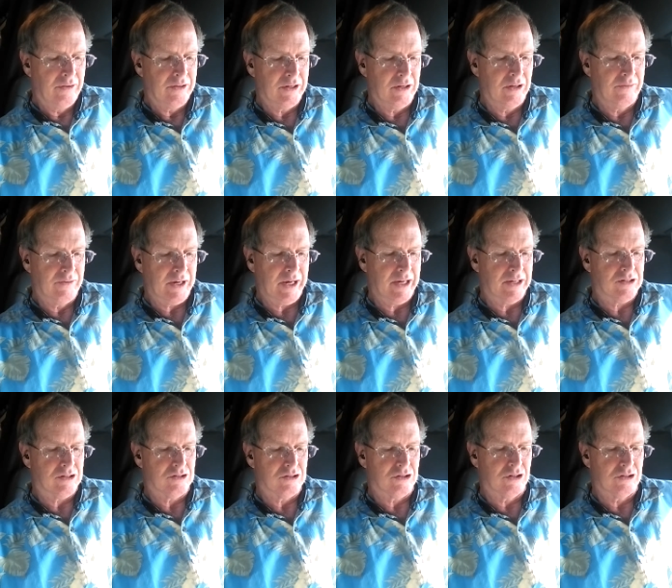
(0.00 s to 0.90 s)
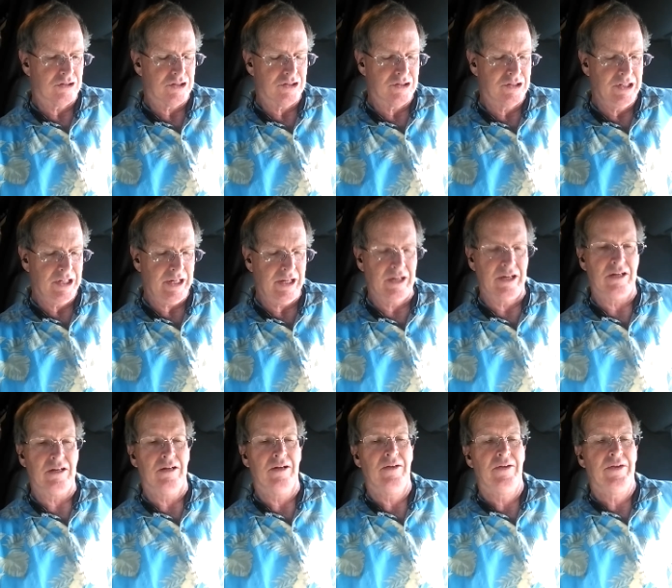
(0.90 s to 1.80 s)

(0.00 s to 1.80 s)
the unification church is needed.